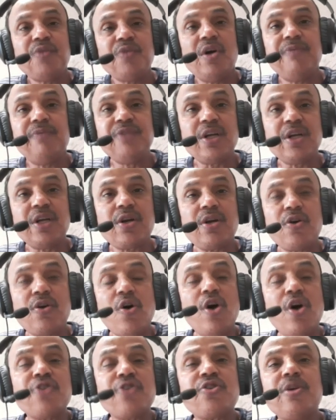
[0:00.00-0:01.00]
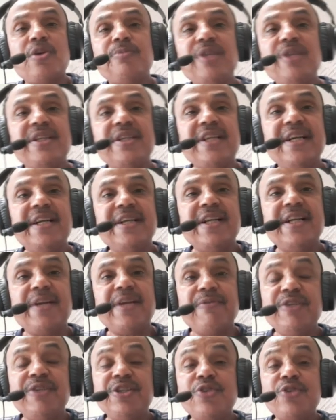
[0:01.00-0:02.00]
of the cost of the tender
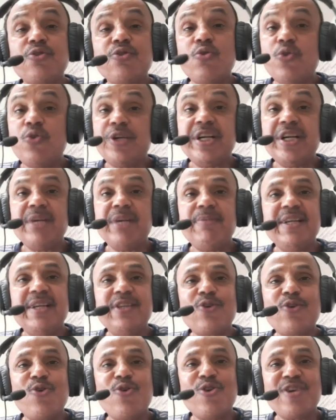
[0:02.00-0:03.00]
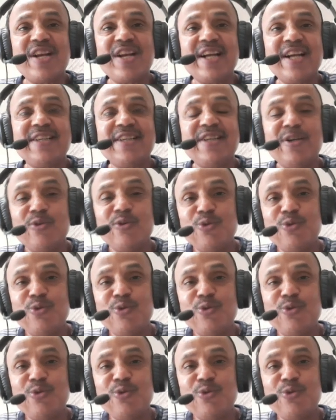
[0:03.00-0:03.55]
which is quoted by the contractor.